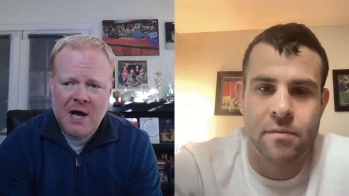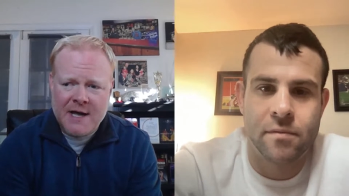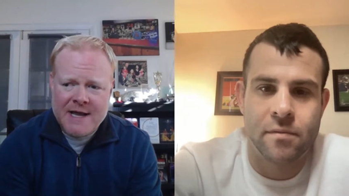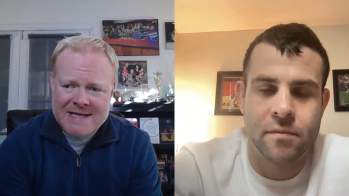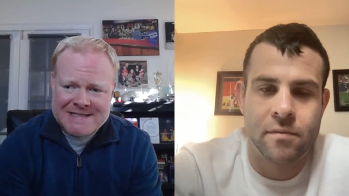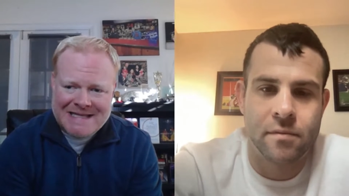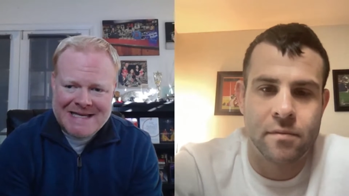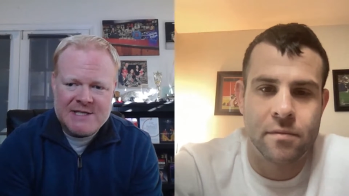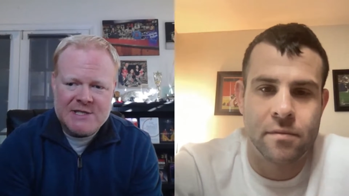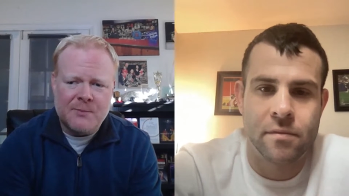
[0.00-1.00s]
Speaker 1: uh, it has
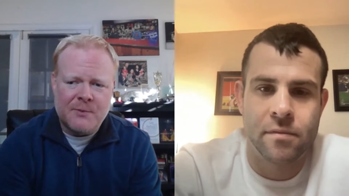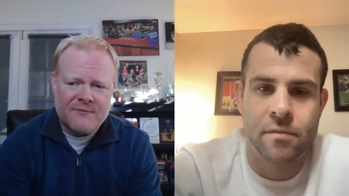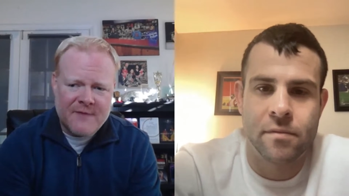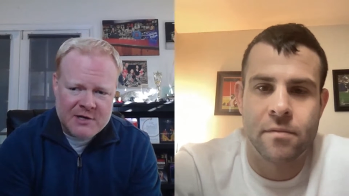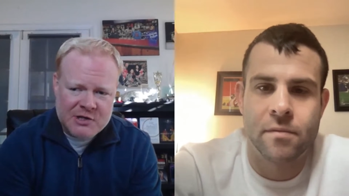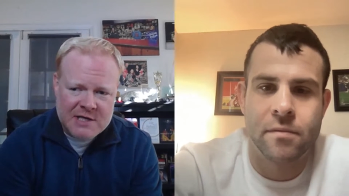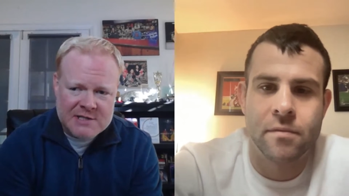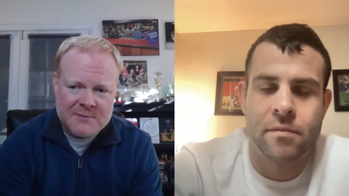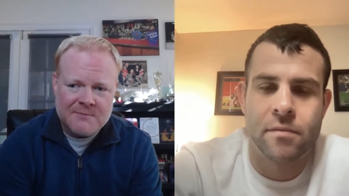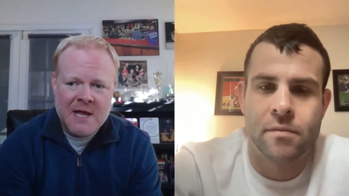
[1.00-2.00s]
links to
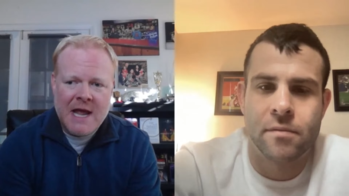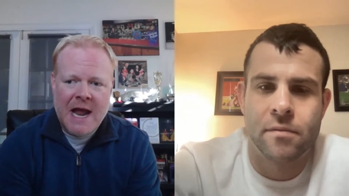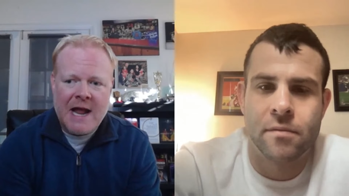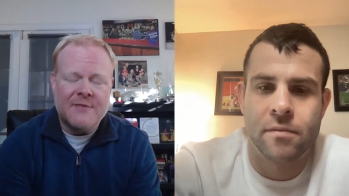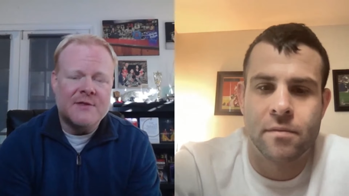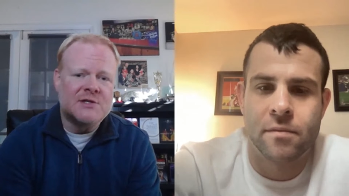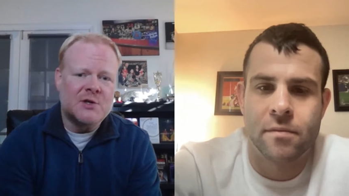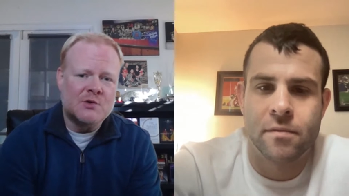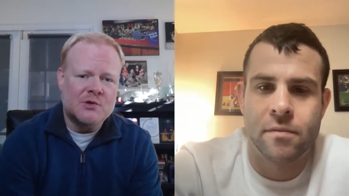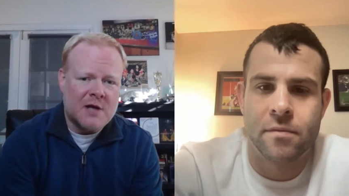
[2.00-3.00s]
perfectionism and the
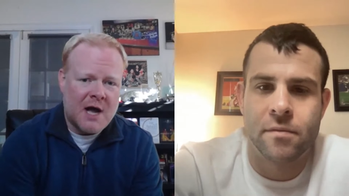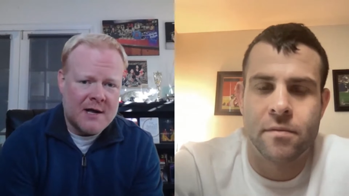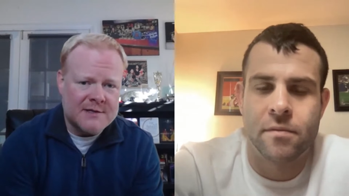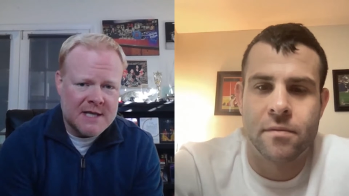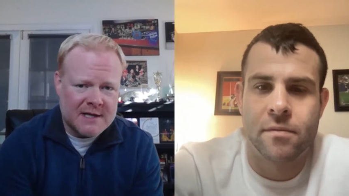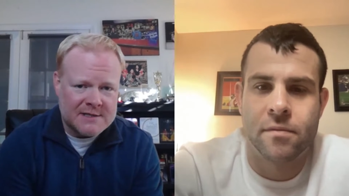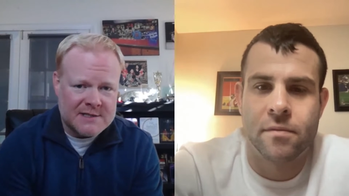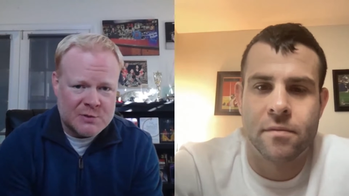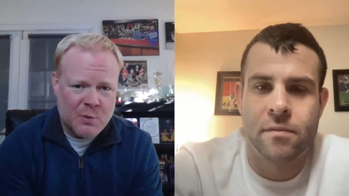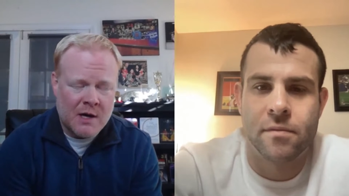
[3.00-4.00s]
social
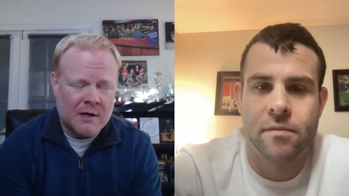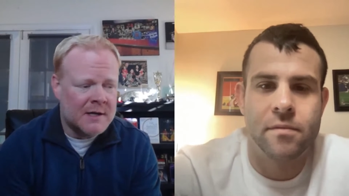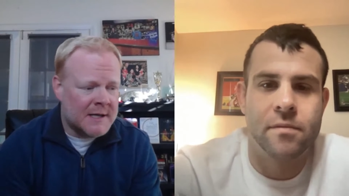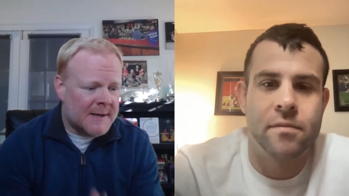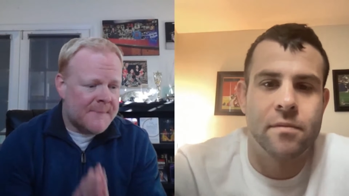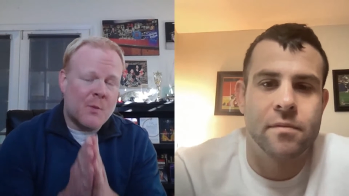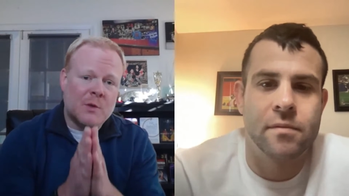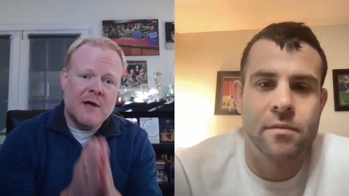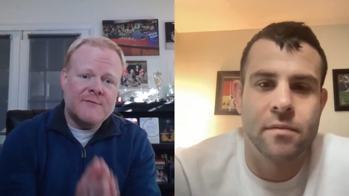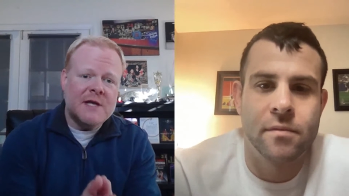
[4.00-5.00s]
context as well.
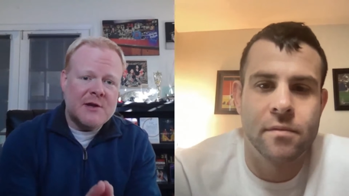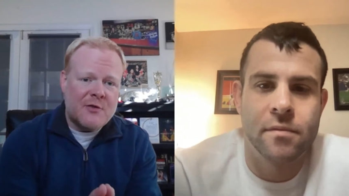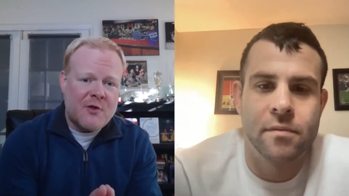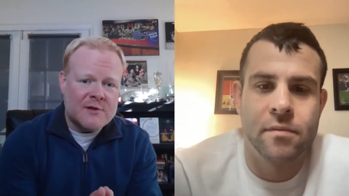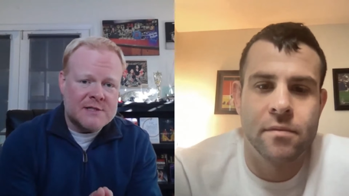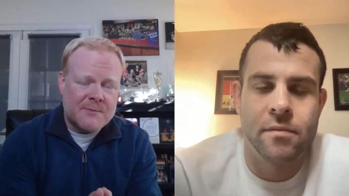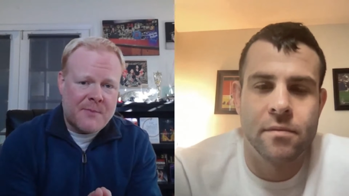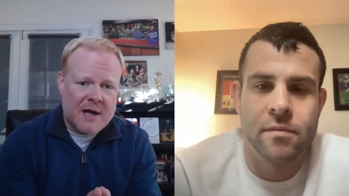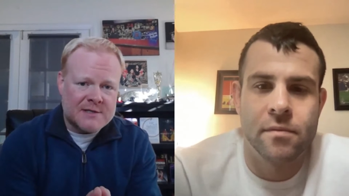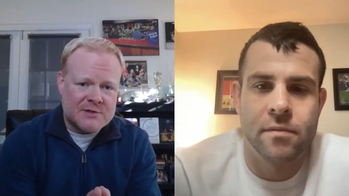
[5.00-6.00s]
Would love to get your thoughts on
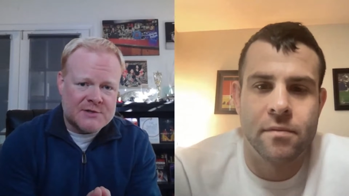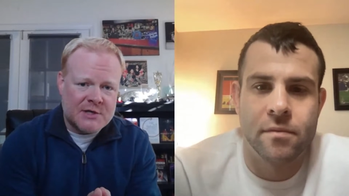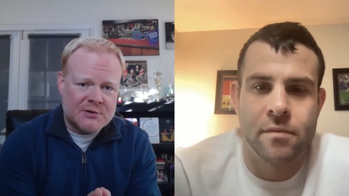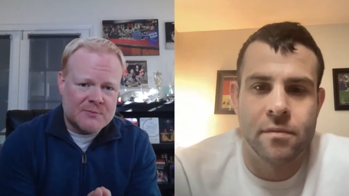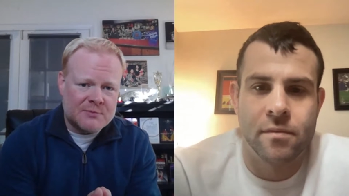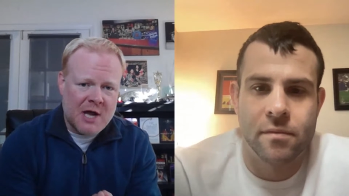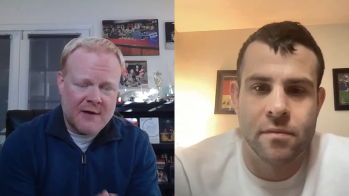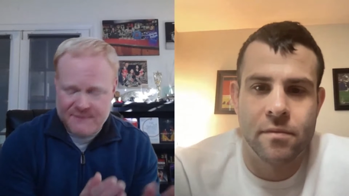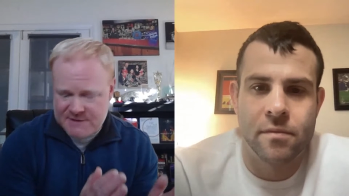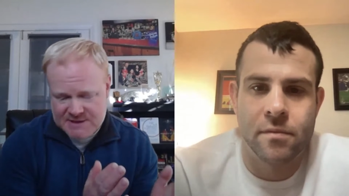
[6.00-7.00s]
imposter syndrome,
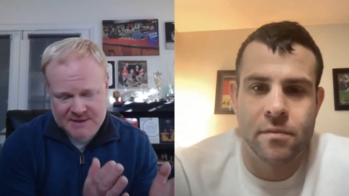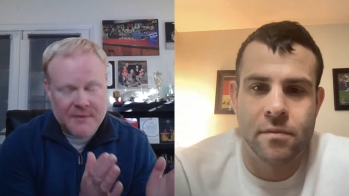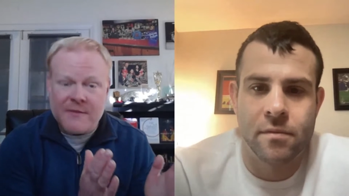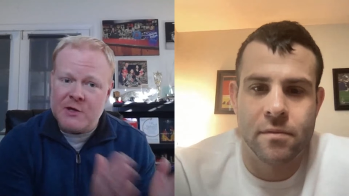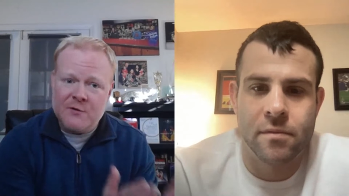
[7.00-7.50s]
Jeff. Is it something